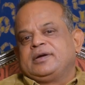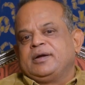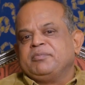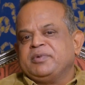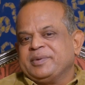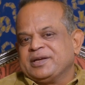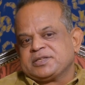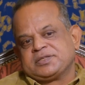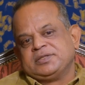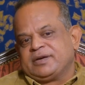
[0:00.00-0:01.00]

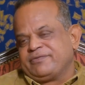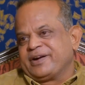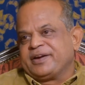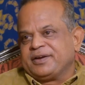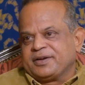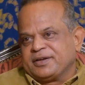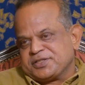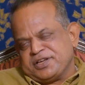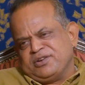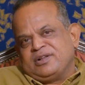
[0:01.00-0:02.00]
MBBS, that 5
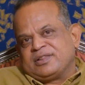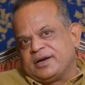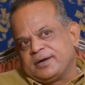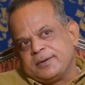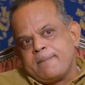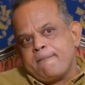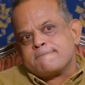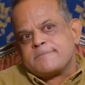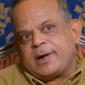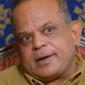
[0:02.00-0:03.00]
years and all that,
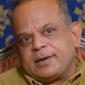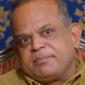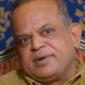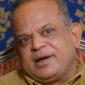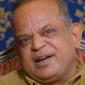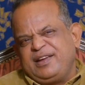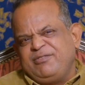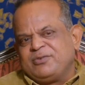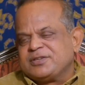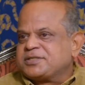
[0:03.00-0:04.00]
I
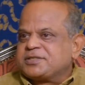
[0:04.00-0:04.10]
was